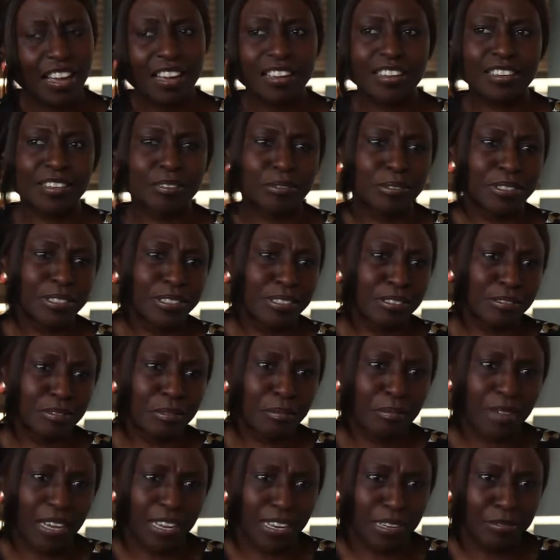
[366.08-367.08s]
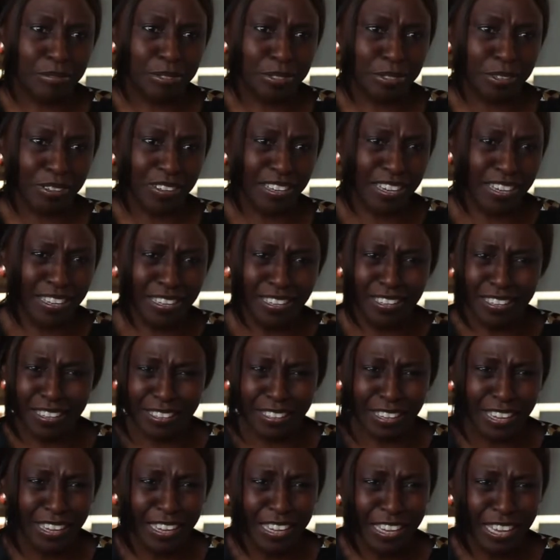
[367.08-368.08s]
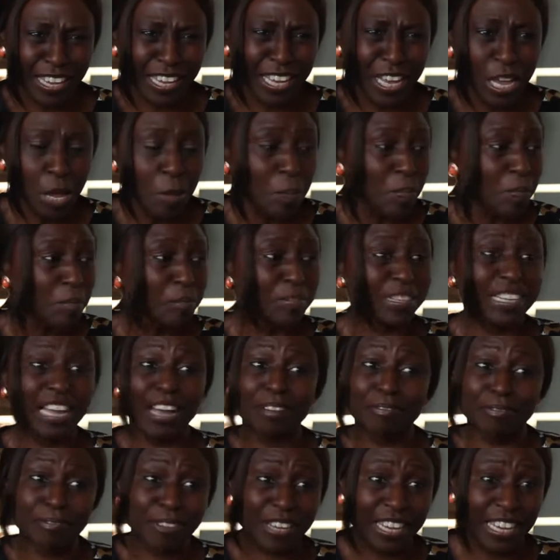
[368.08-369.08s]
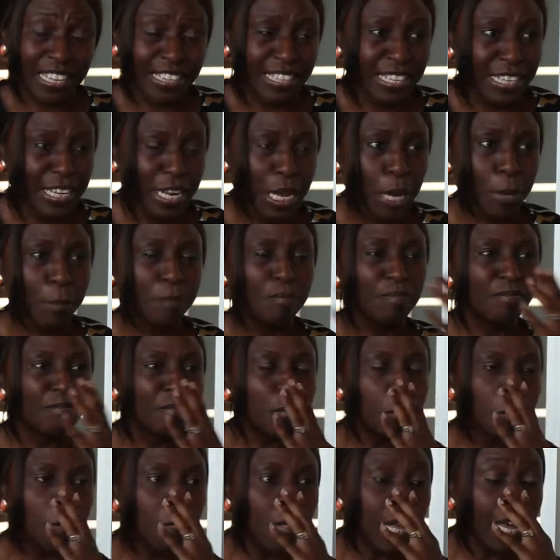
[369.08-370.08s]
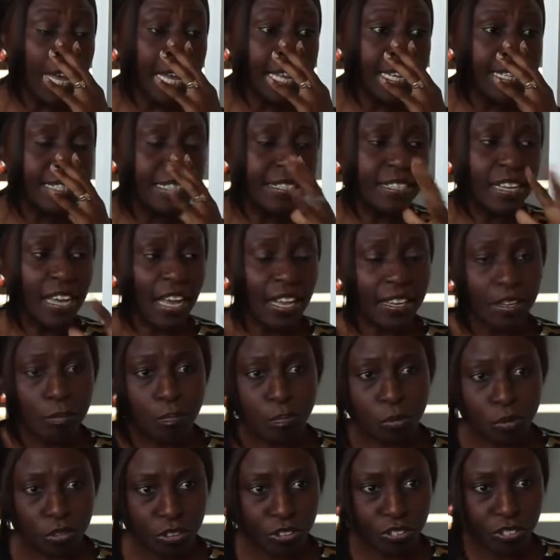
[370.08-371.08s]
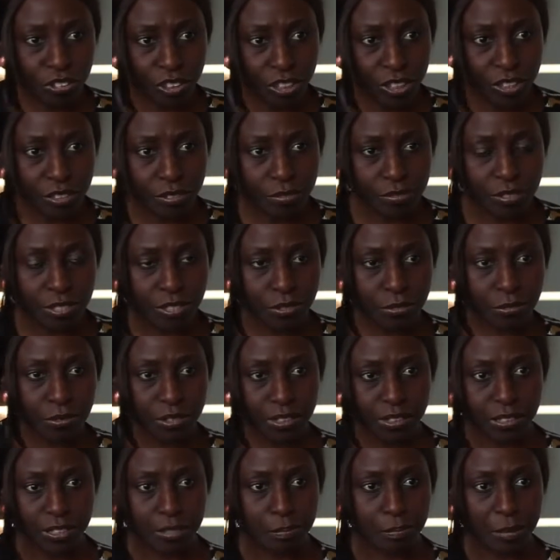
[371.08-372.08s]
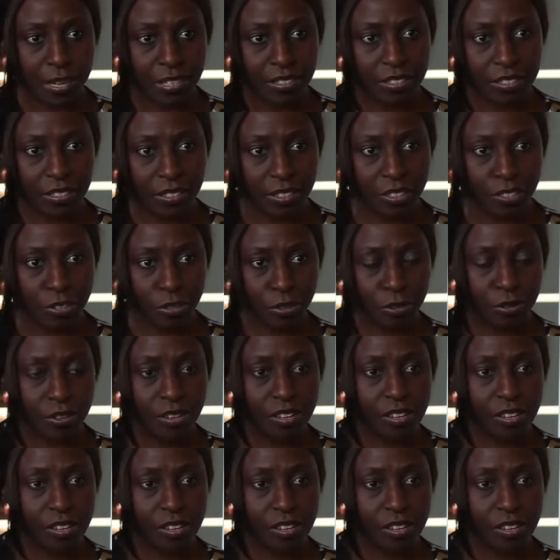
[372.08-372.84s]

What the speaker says: He wouldn't even mind, I'm sure. But I forget the name. And he had a poultry, which was dismantled, you know.